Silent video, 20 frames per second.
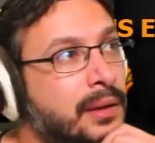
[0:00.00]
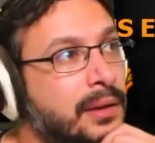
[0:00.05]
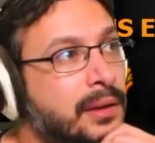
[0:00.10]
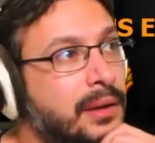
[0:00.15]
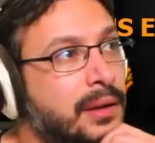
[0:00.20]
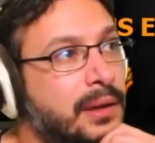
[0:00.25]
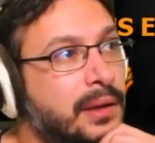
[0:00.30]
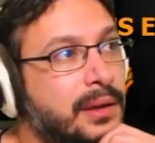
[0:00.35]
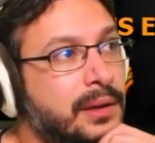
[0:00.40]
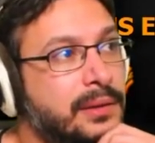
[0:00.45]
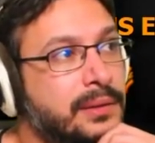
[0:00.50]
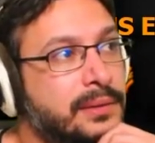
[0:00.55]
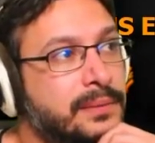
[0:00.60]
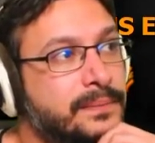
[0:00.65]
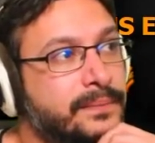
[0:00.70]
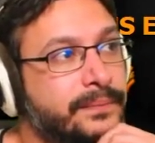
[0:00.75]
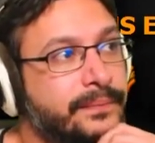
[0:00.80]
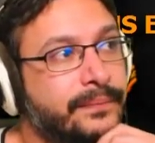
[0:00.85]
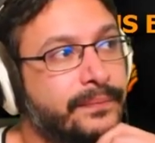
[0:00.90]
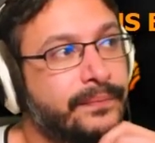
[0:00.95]
I'm
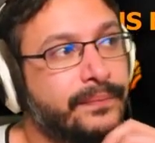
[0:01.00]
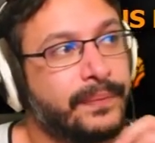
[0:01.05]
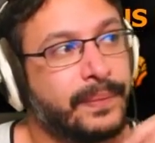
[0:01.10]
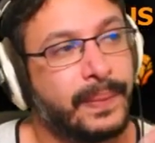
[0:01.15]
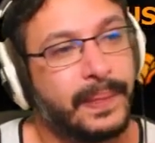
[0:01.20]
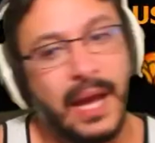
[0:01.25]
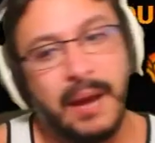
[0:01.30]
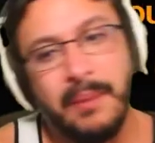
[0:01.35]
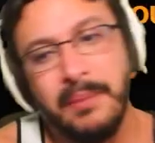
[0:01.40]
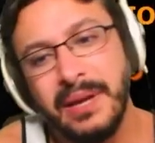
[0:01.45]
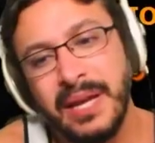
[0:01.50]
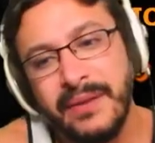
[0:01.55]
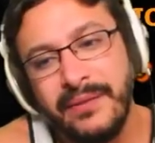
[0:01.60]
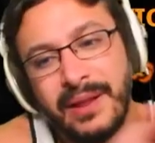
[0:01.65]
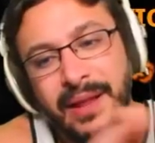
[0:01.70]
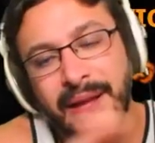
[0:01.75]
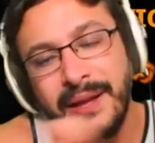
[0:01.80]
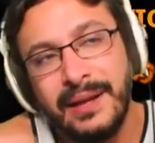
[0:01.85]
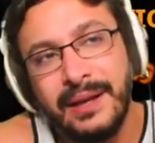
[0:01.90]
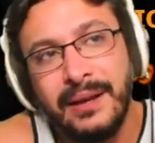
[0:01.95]
gonna give it
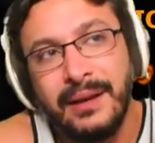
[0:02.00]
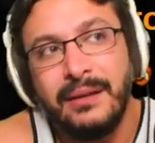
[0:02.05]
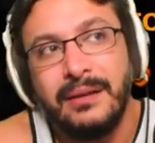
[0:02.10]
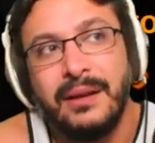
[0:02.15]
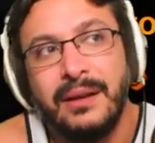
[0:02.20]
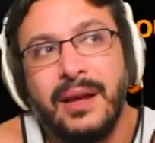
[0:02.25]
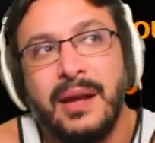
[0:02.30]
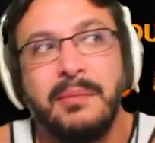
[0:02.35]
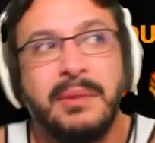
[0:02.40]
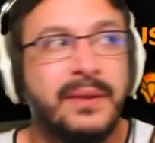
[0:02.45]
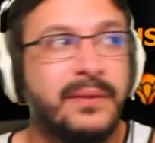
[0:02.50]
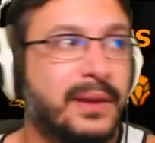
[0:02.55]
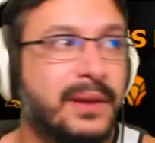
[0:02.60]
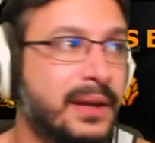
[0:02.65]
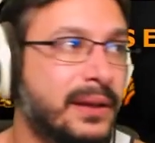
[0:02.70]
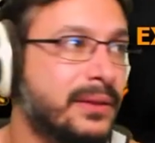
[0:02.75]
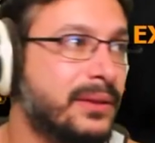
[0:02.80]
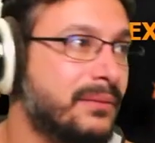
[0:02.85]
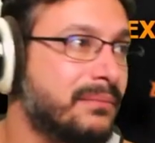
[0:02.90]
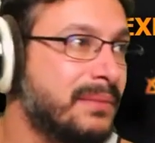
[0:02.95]
like a
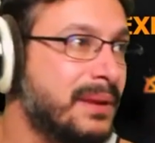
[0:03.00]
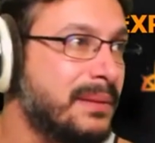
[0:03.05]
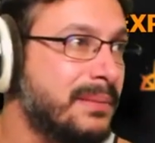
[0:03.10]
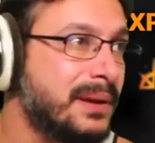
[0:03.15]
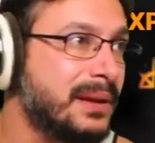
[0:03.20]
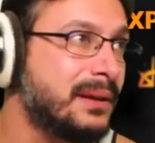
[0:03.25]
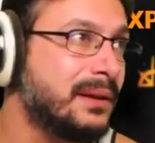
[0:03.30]
maybe.